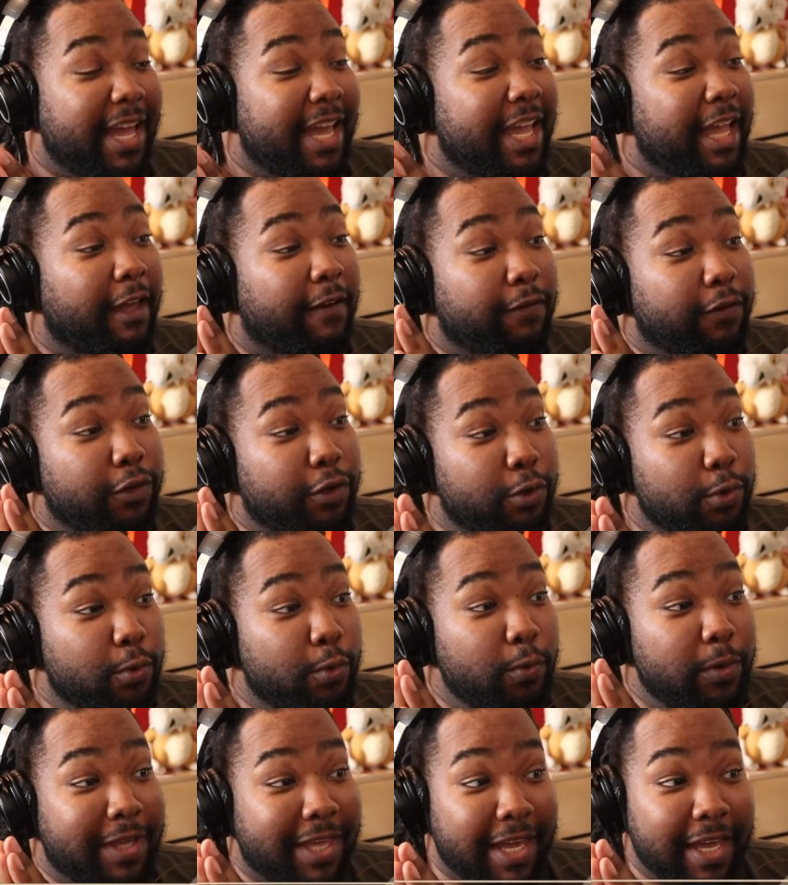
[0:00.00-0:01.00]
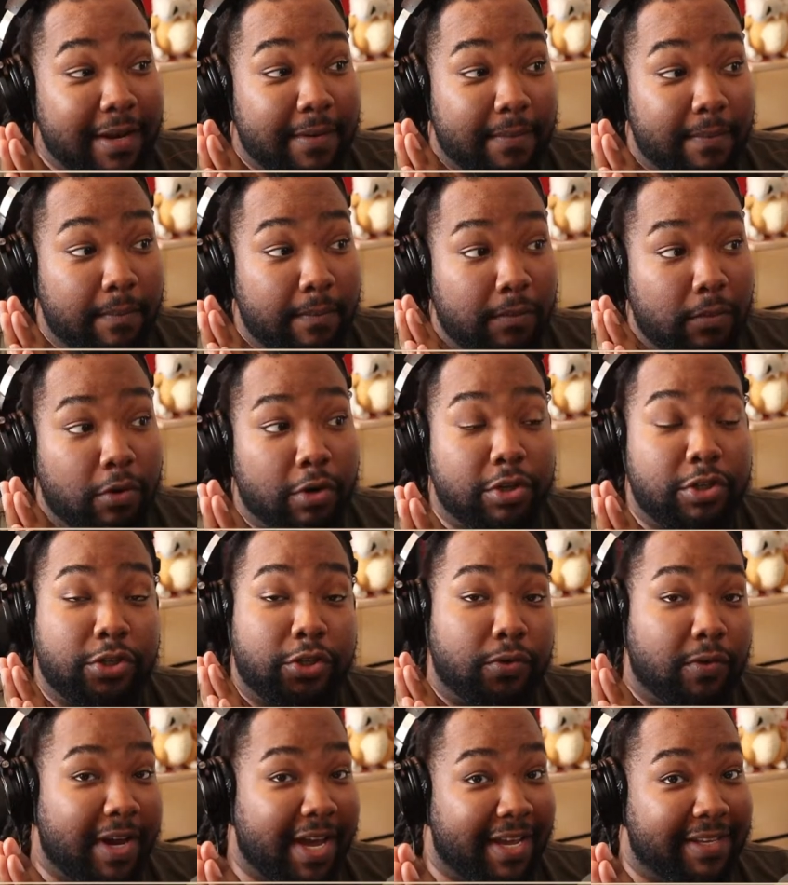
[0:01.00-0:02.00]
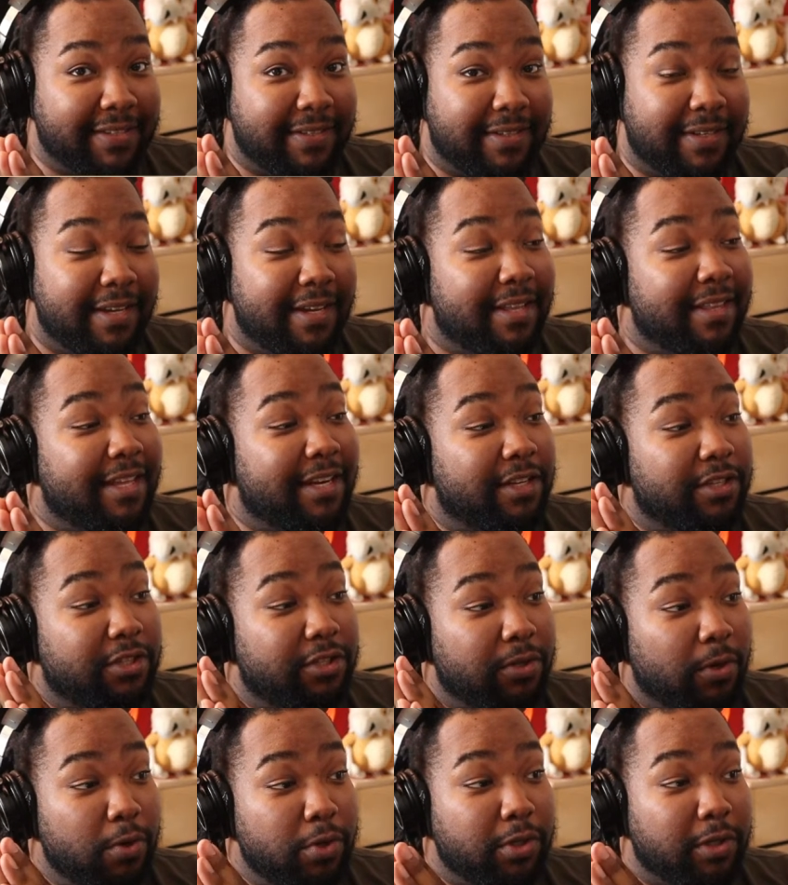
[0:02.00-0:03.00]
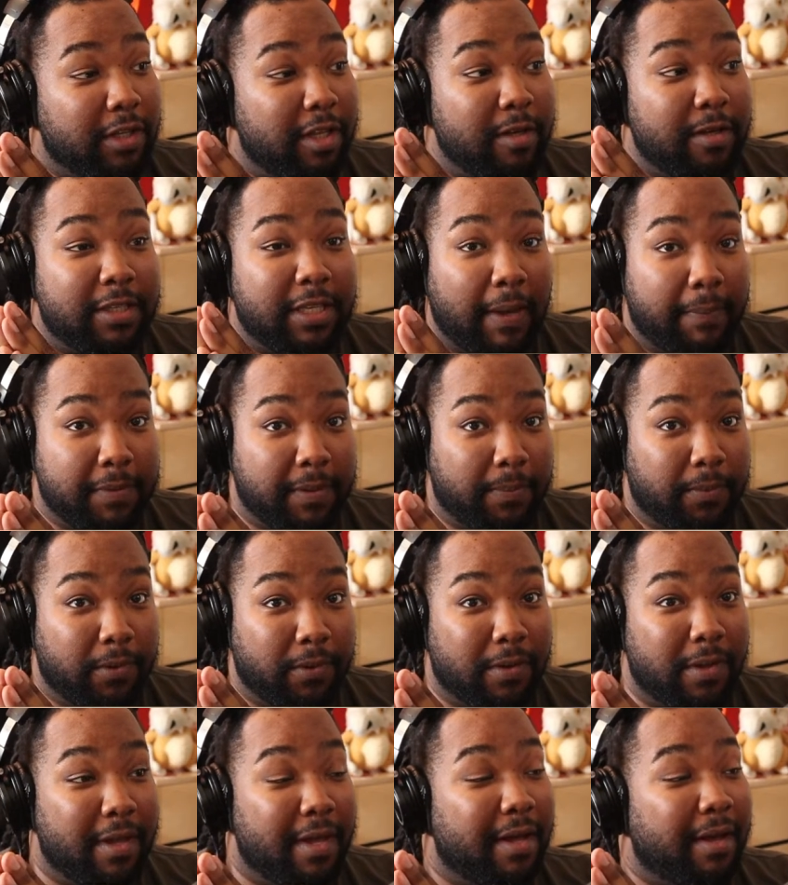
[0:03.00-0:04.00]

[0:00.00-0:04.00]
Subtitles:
If you get more stressed than is socially acceptable